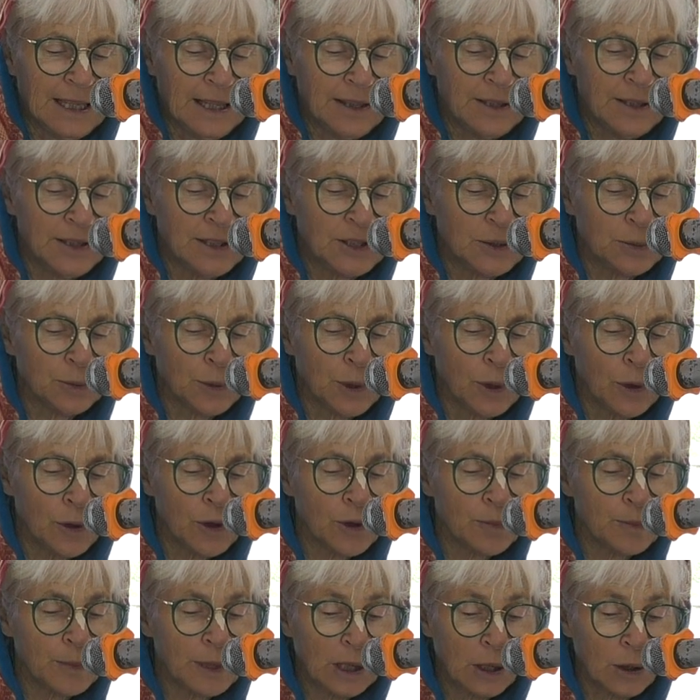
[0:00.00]
This
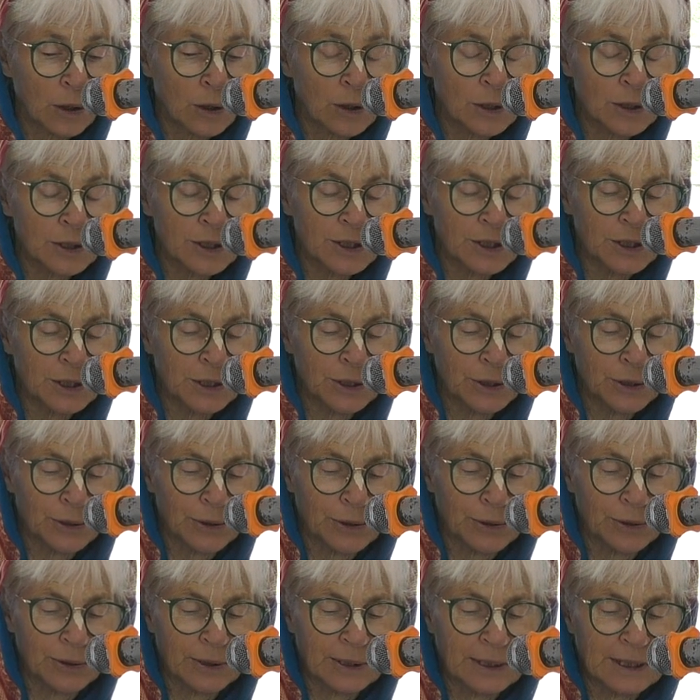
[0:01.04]
wealth belongs to
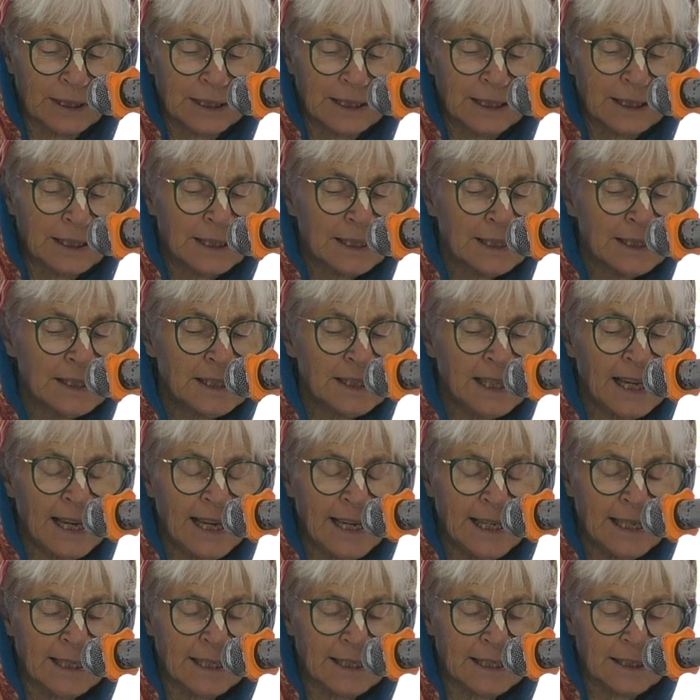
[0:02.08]
you.
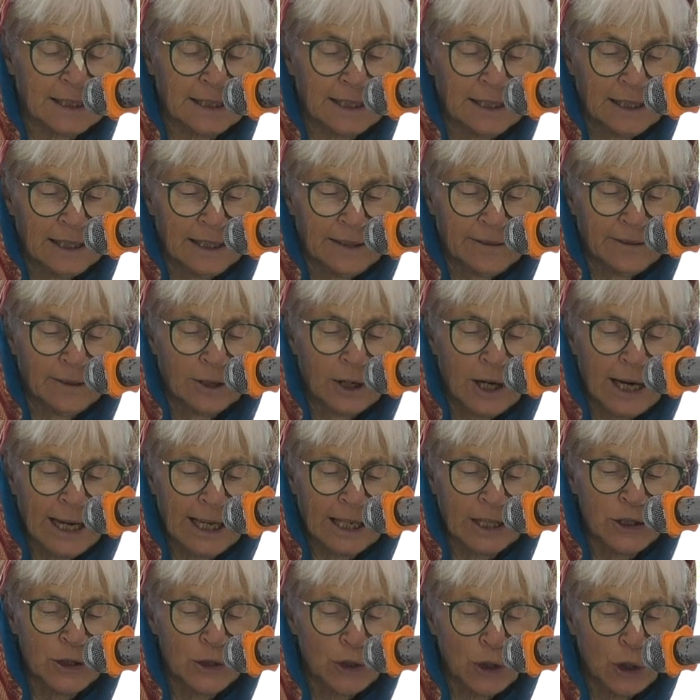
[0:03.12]
Take it, for I
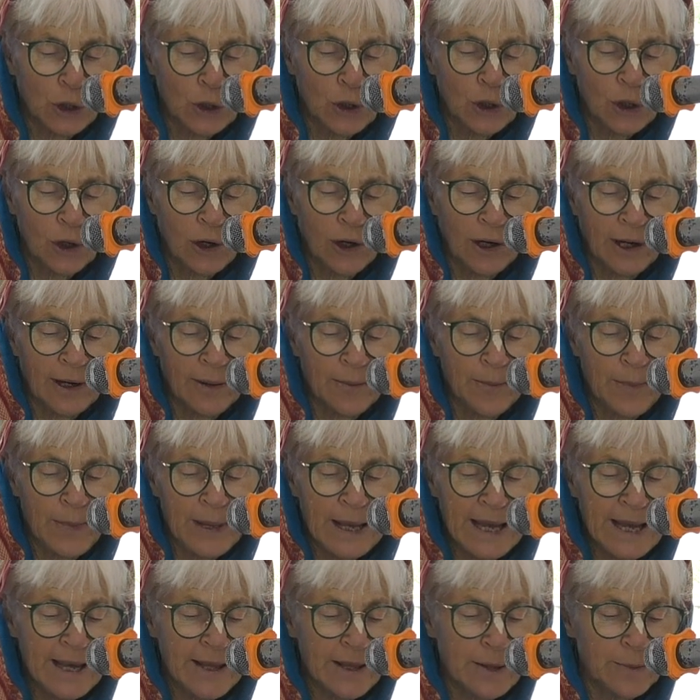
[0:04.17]
can no longer
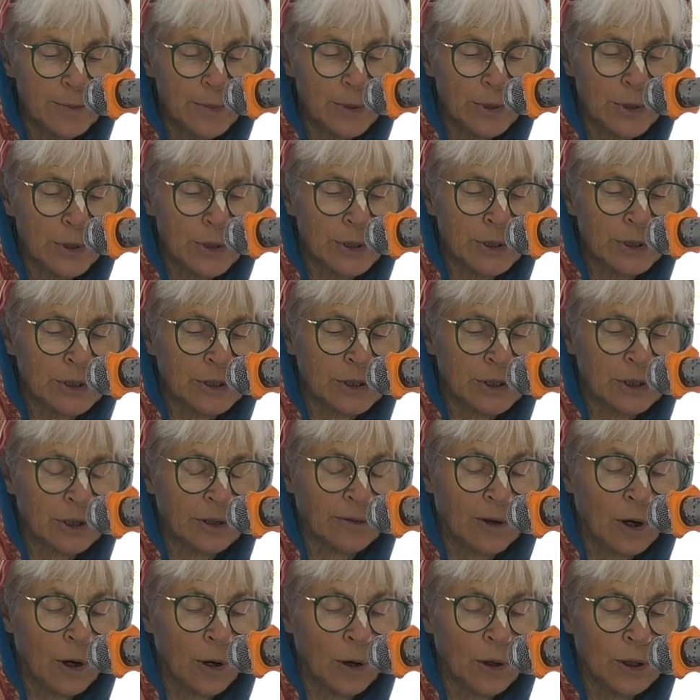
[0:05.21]
bear the burden of
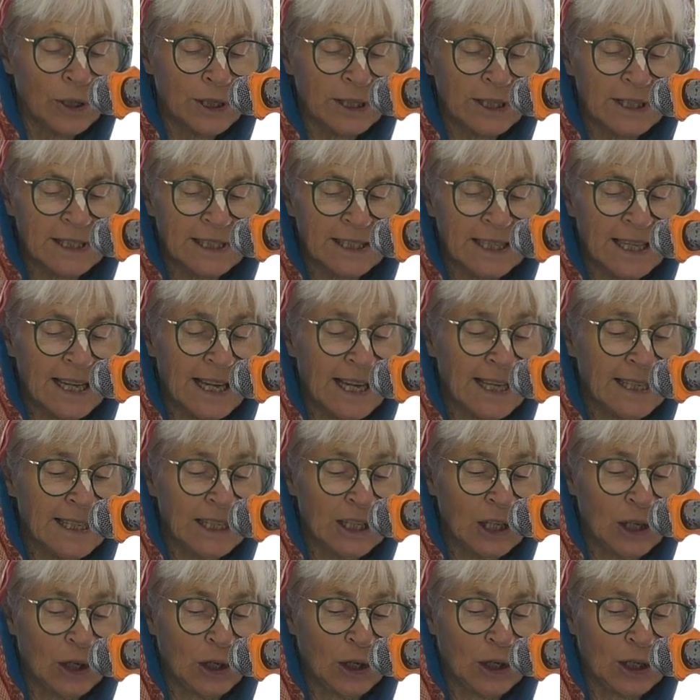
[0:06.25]
holding it any
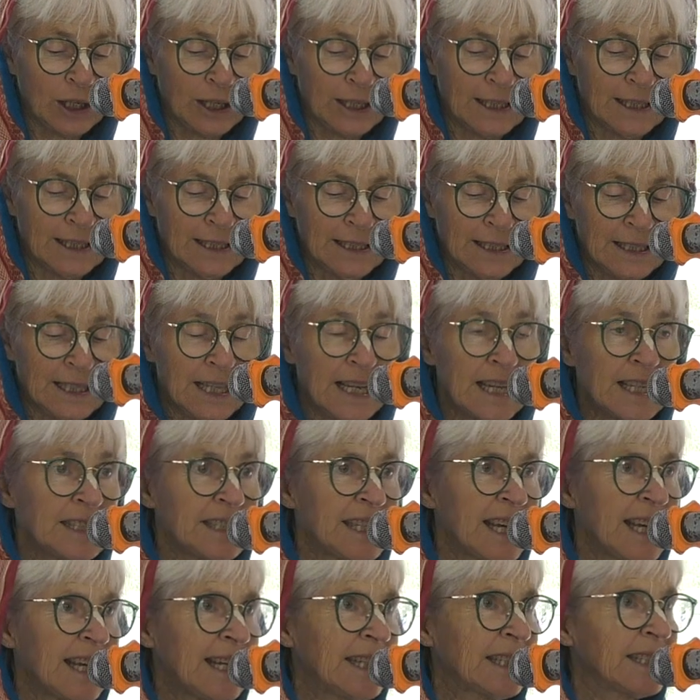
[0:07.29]
longer.
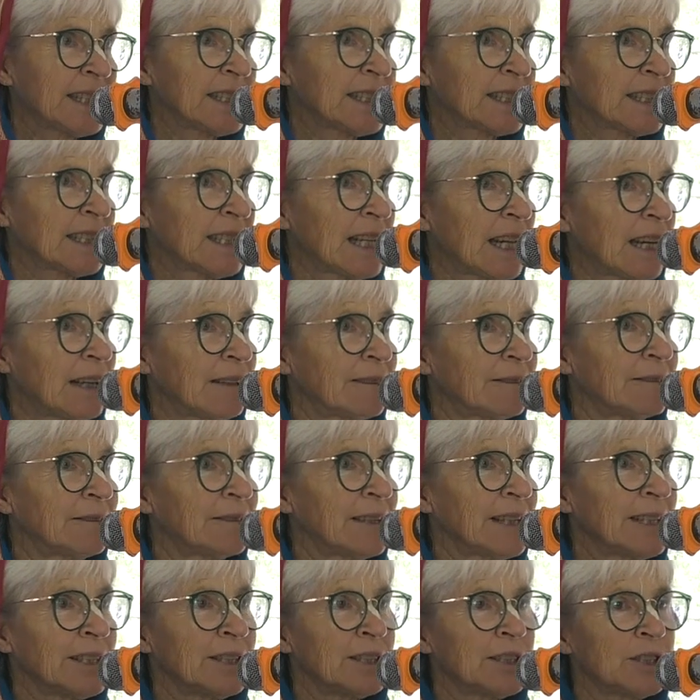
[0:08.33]
Take this love
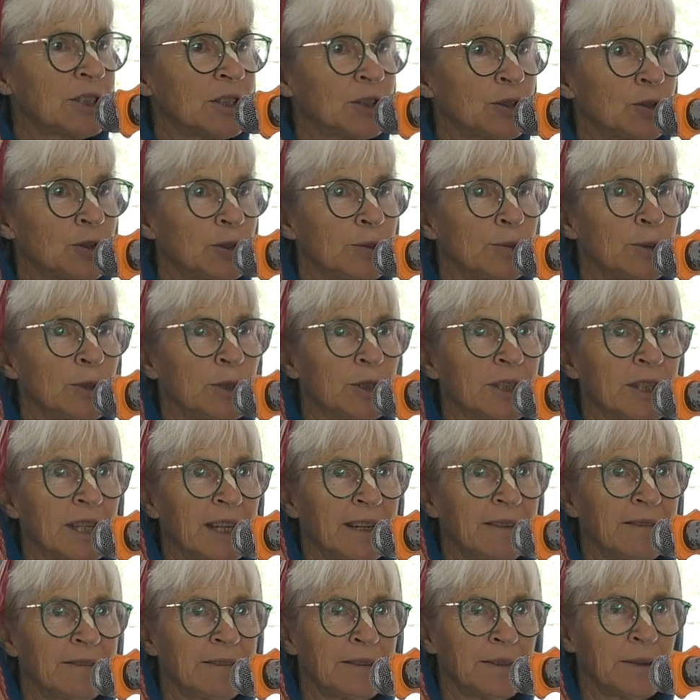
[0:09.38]
and distribute it
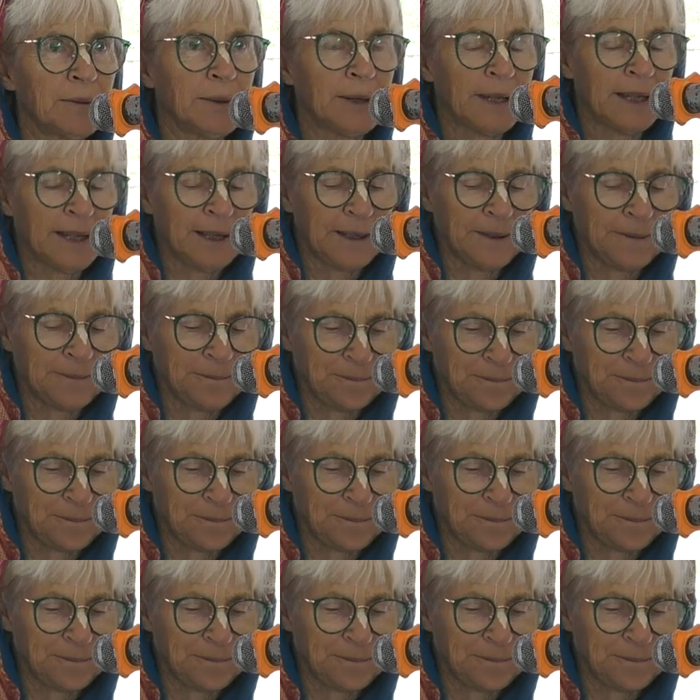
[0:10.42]
everywhere.